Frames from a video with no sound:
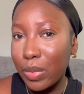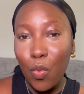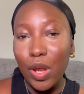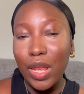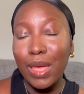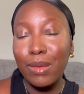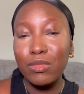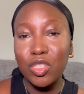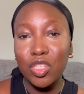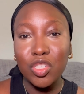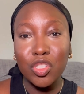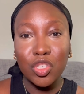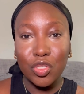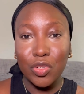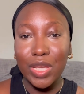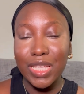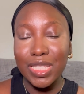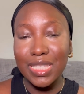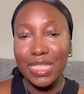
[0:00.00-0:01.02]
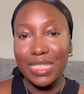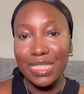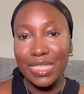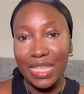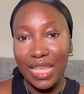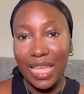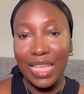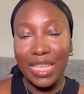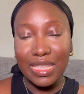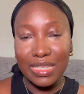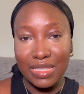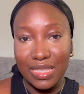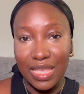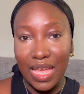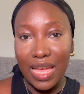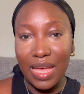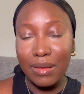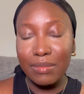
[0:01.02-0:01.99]
What I'm just trying to say is
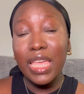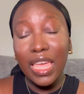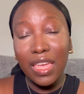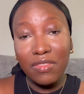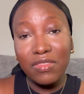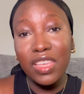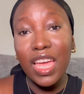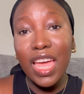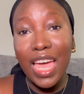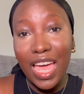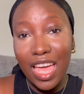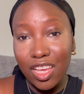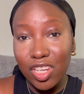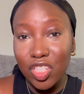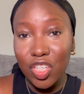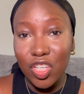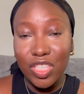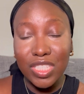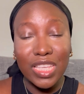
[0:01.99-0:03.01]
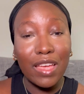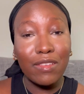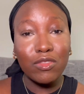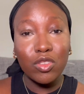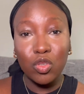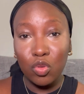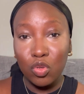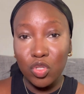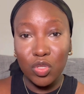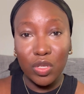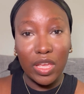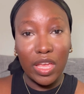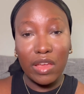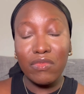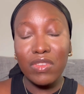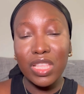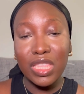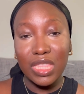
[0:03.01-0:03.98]
that if their actions have told you
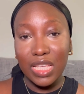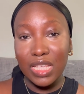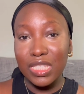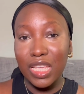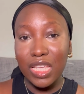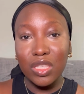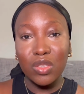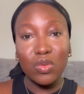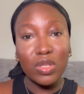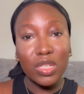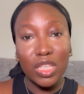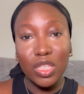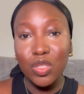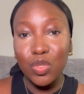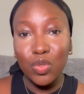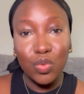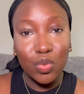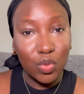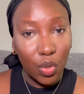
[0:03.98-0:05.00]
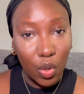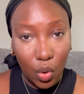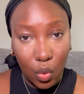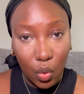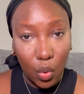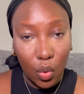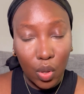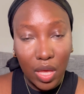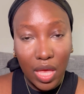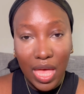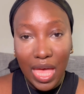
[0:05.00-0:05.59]
everything that you need to know,